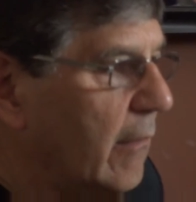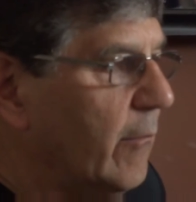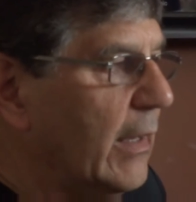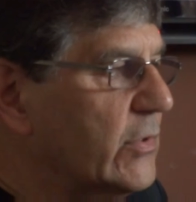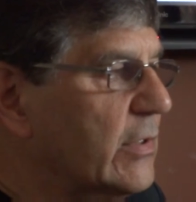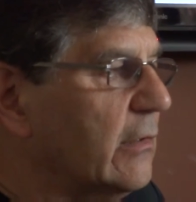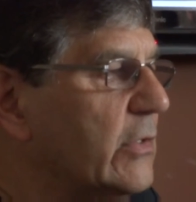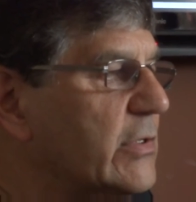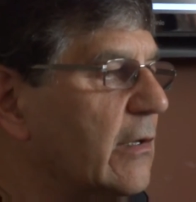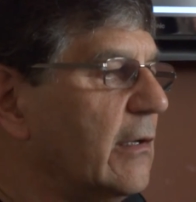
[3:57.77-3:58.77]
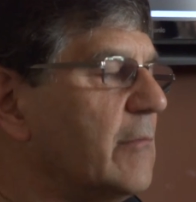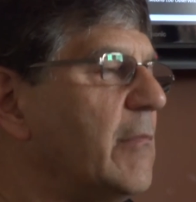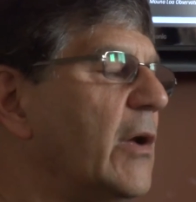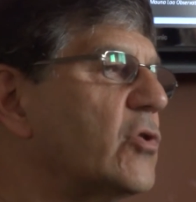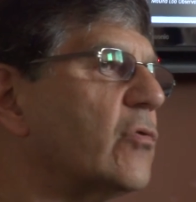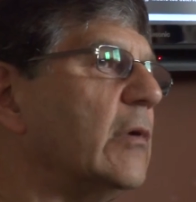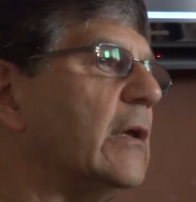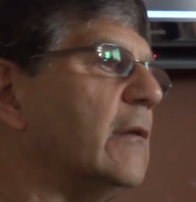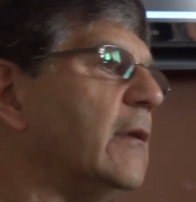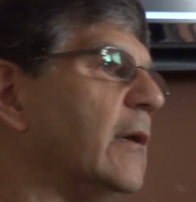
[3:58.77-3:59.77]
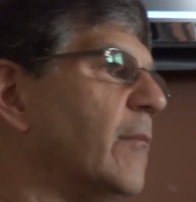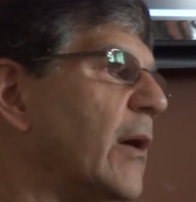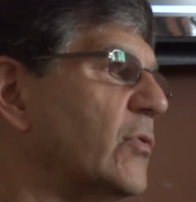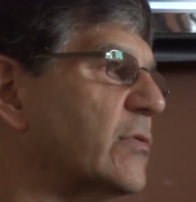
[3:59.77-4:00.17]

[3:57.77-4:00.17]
basically started measuring the amounts